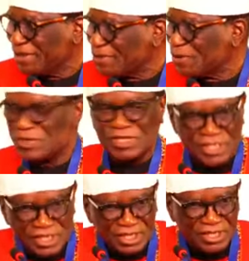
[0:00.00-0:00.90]
to
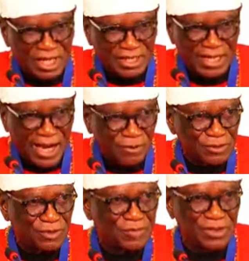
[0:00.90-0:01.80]
sneak in and
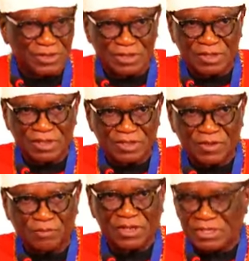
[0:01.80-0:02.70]
out, but
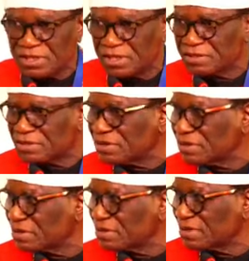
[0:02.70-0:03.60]
the president
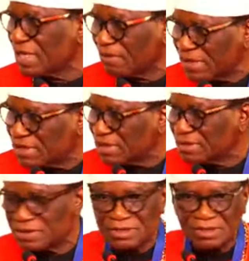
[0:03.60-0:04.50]
directed
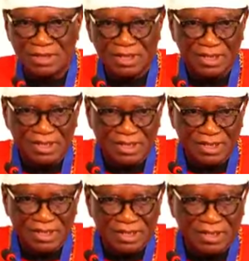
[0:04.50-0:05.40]

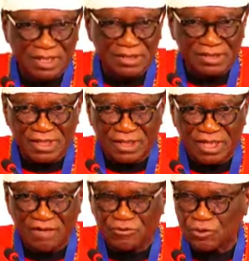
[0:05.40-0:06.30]
that I
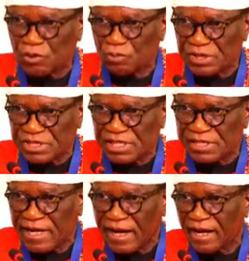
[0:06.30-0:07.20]
have to
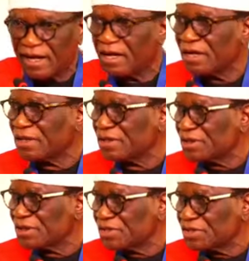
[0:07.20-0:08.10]
represent her.
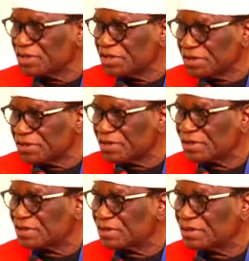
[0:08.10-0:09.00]
She
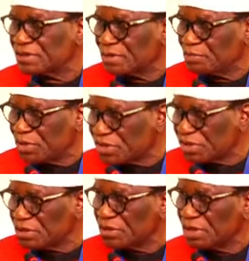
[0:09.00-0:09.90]
is
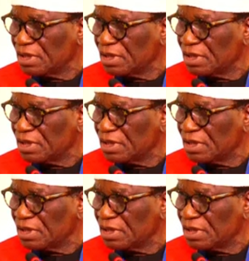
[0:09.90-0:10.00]
busy